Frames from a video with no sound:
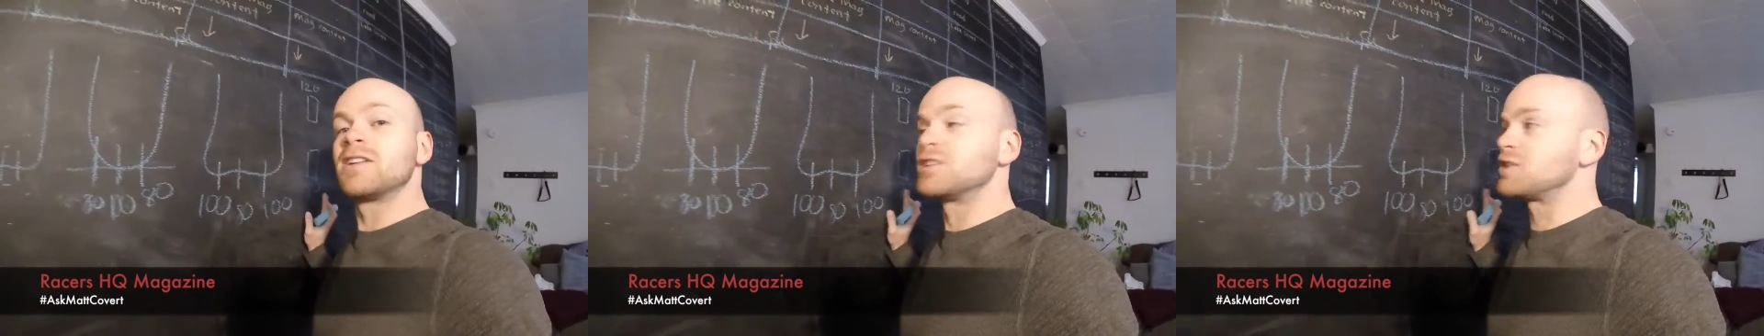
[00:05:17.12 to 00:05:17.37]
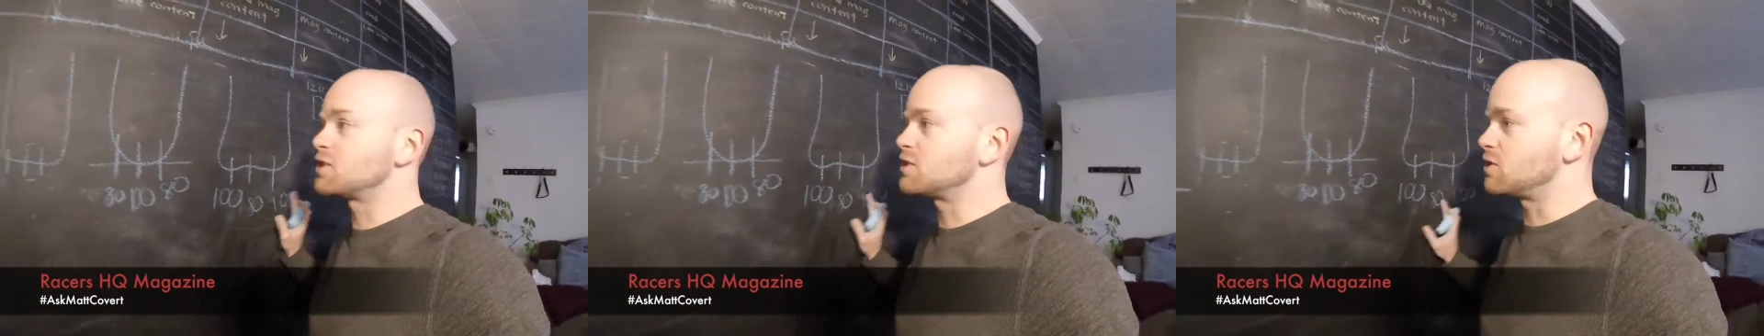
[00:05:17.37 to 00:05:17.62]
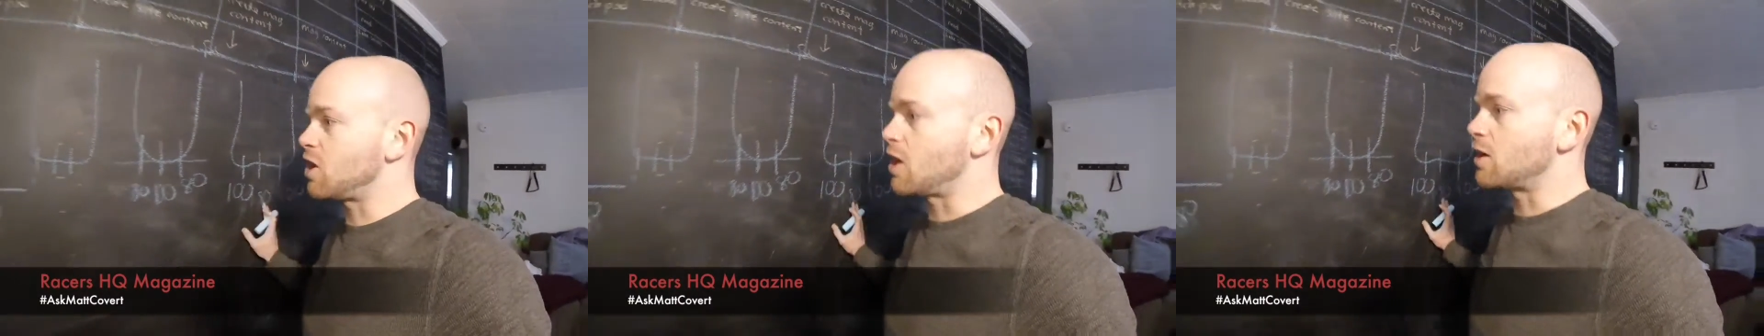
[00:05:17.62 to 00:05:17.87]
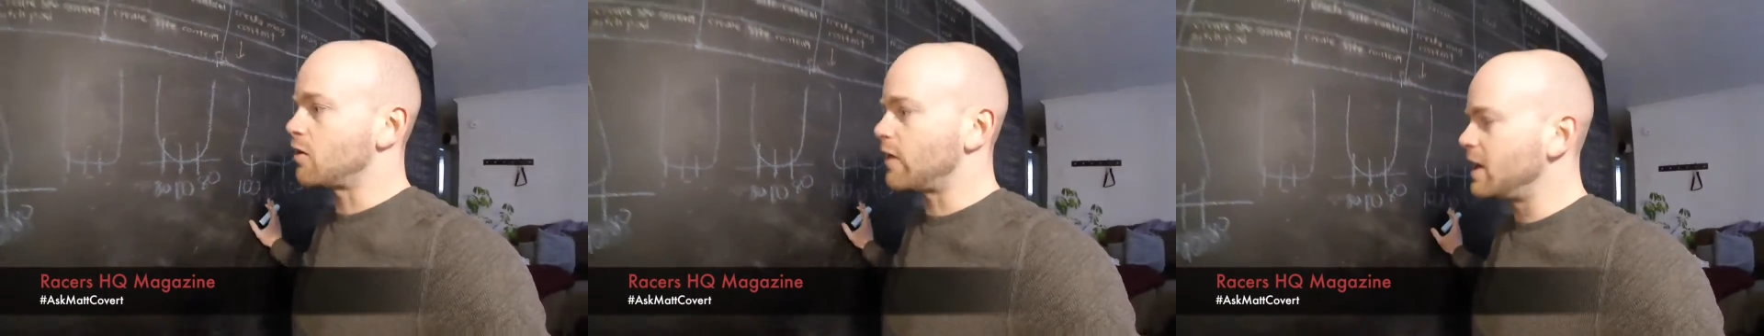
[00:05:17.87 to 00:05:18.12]
to
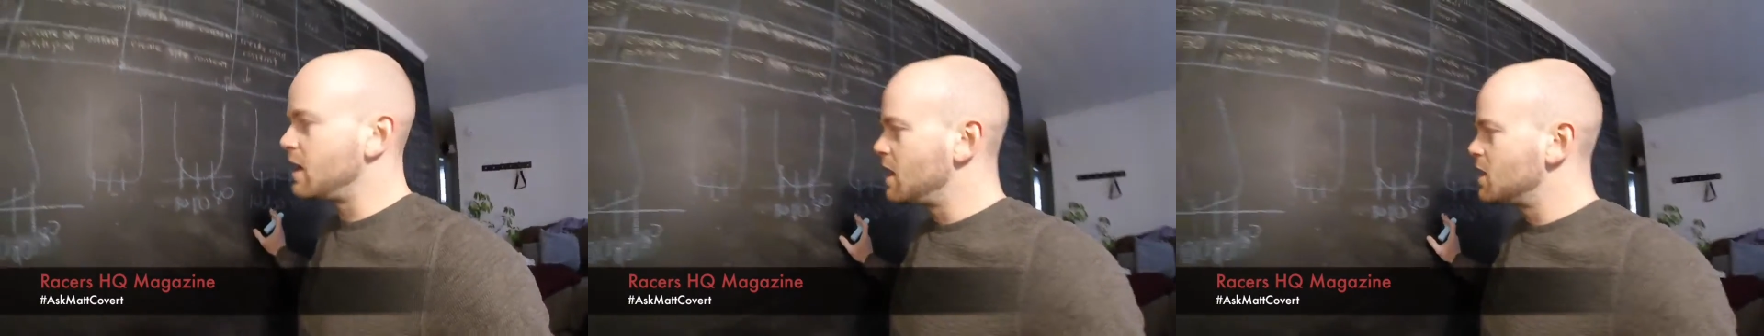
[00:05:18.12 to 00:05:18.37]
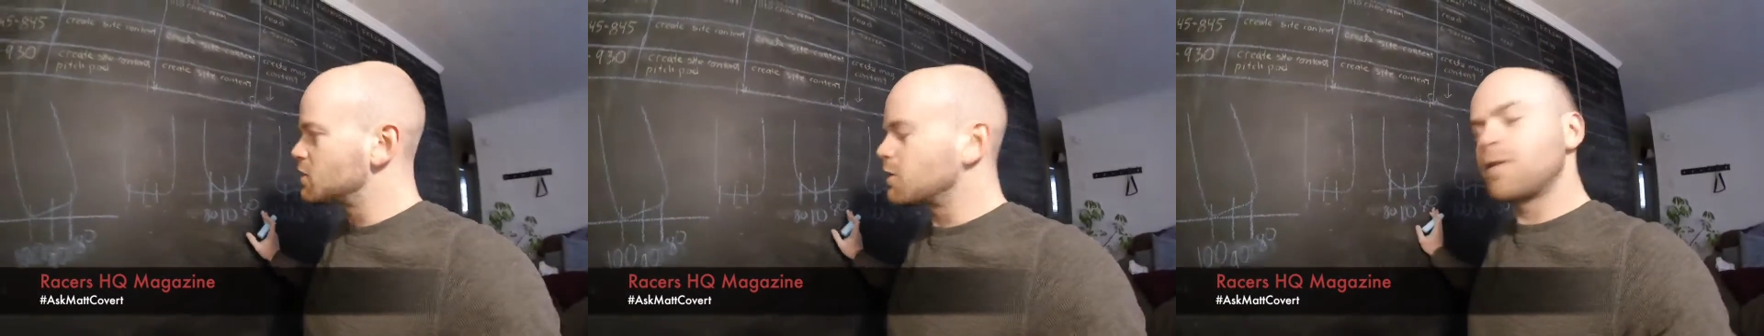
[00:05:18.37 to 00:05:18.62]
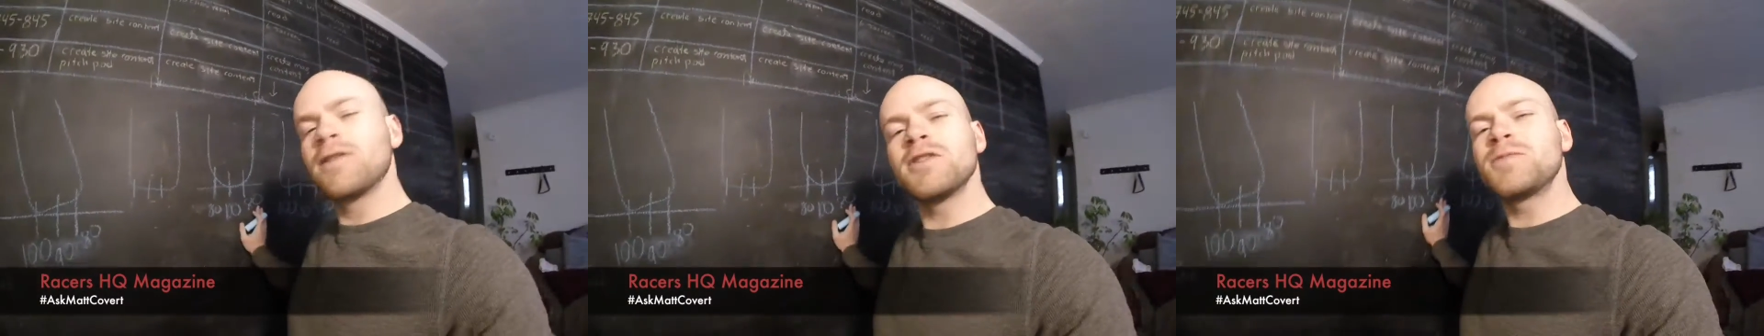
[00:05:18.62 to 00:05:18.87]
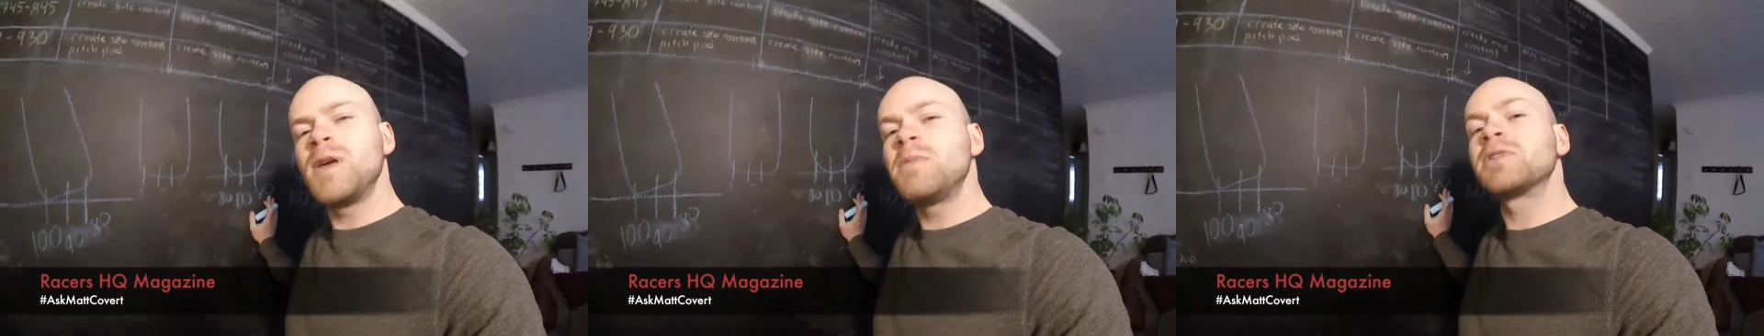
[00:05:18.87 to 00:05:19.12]
start, all right? So for
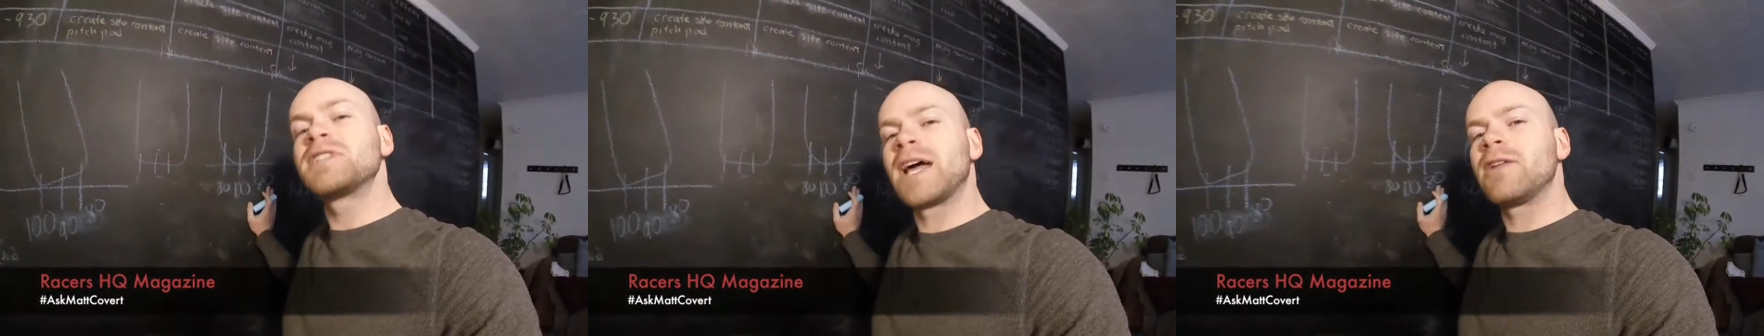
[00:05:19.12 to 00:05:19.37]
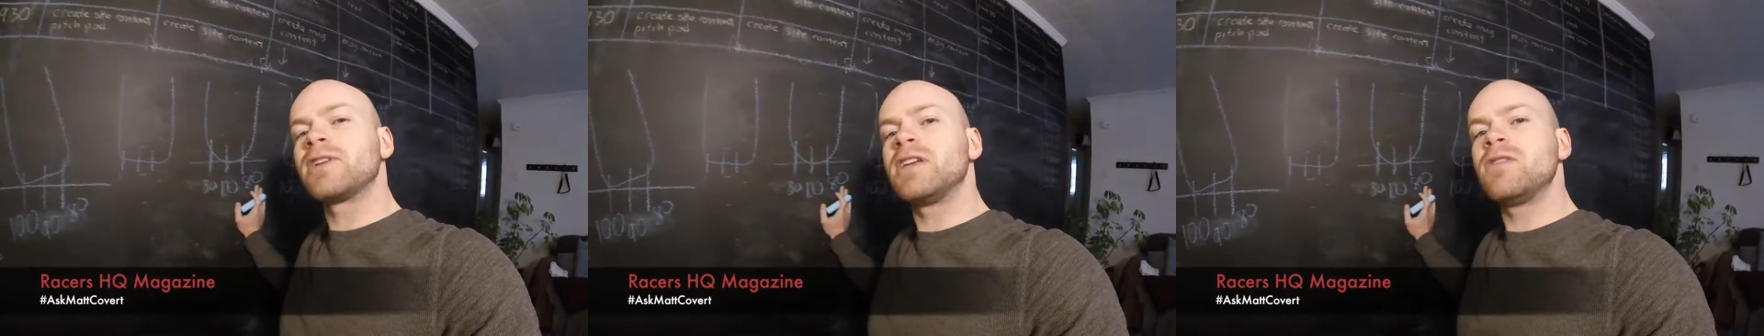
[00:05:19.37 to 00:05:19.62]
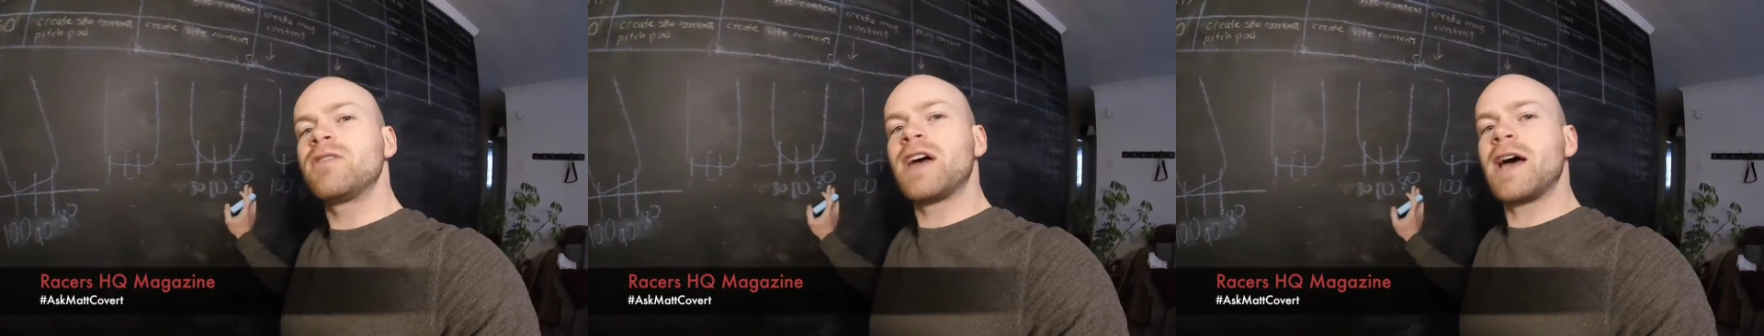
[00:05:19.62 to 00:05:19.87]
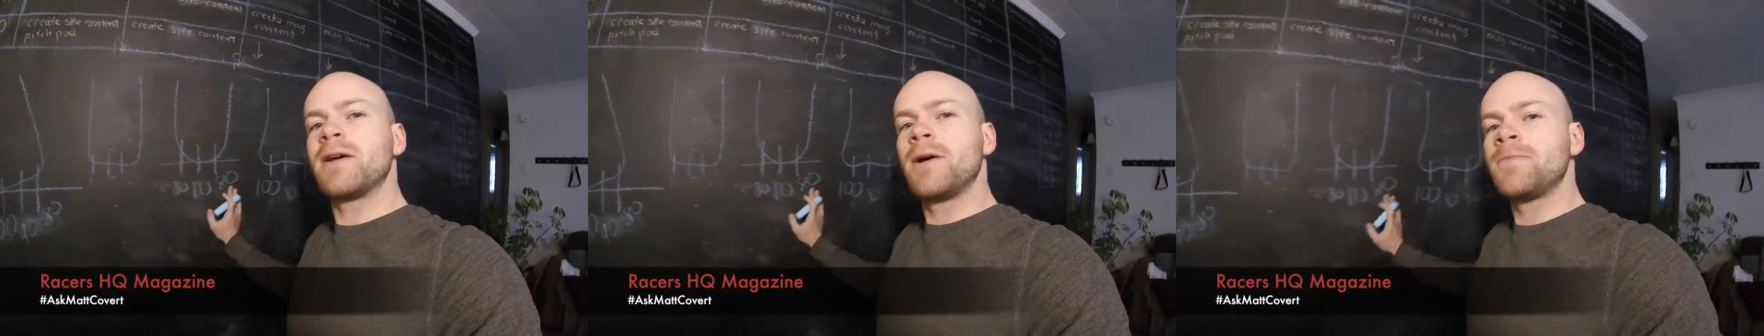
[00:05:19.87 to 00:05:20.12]
those people telling you
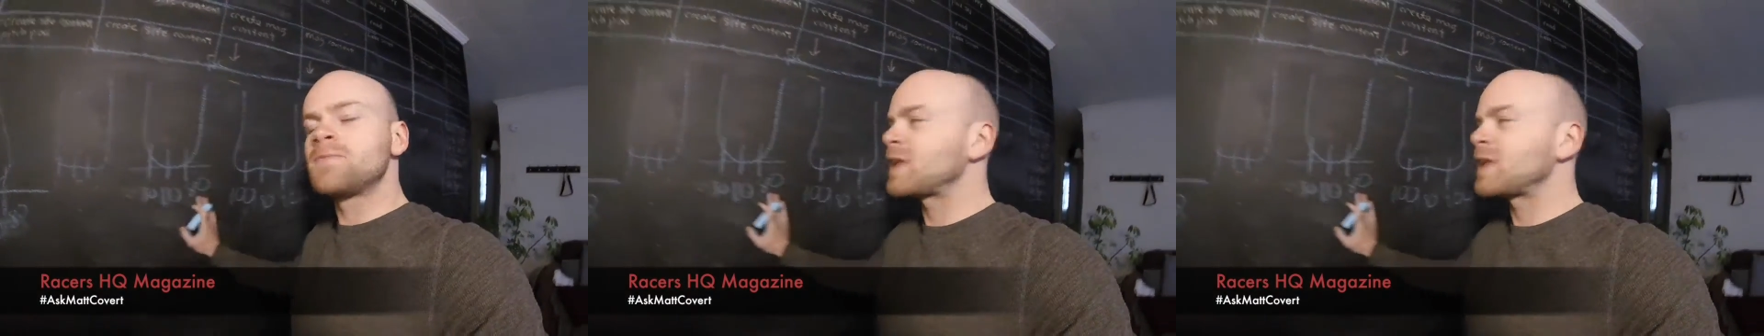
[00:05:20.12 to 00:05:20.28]
that